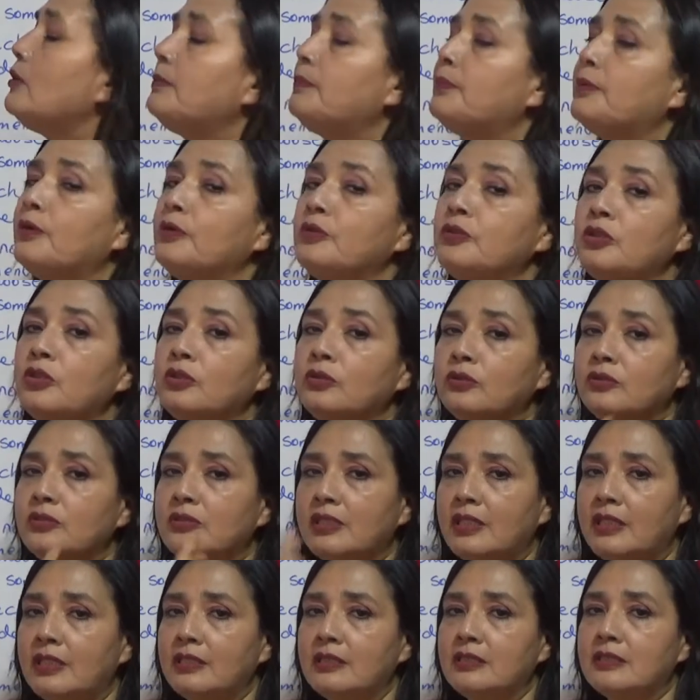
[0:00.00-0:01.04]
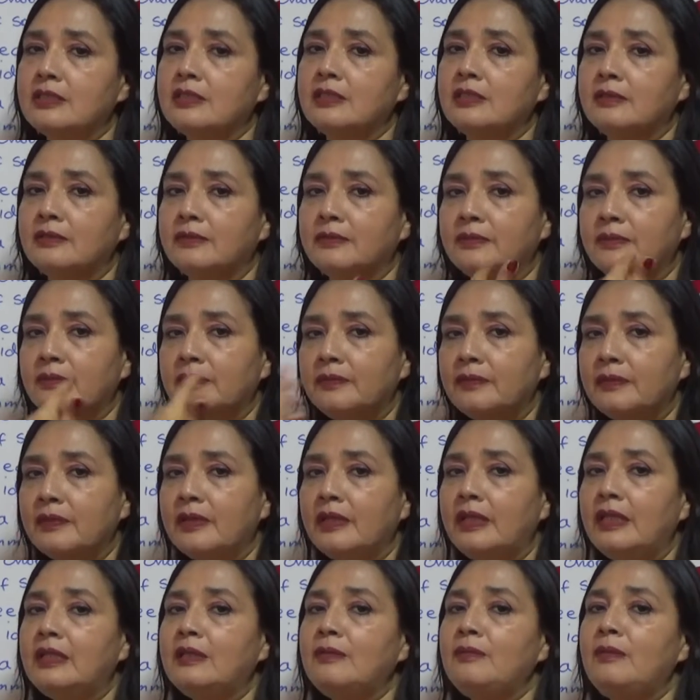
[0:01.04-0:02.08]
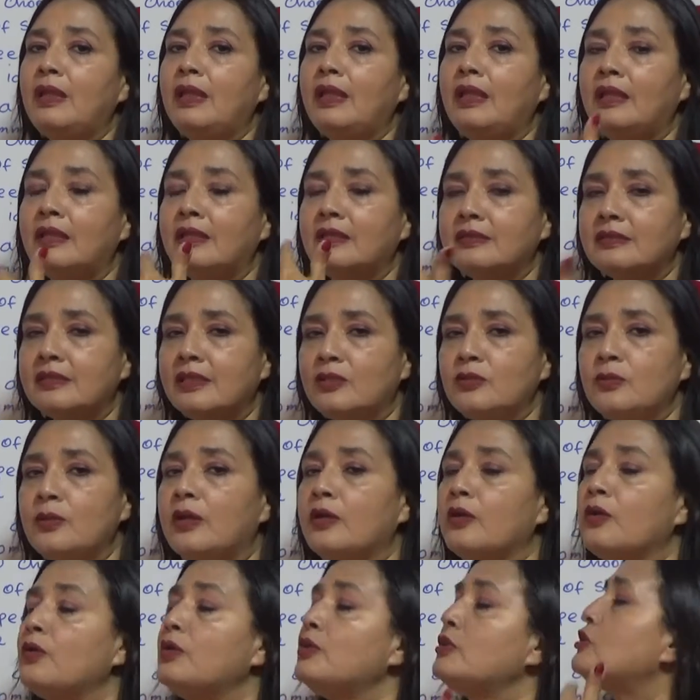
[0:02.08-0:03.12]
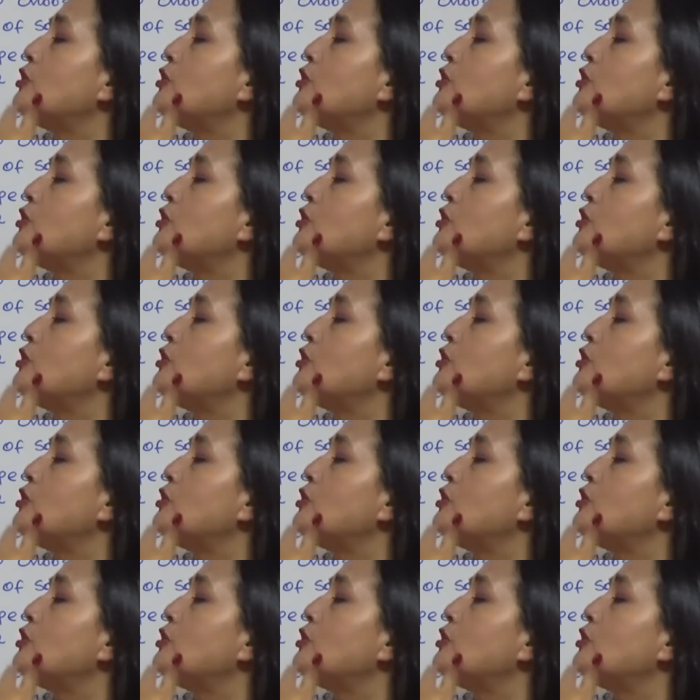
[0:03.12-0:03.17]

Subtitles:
produce it, it means that you are going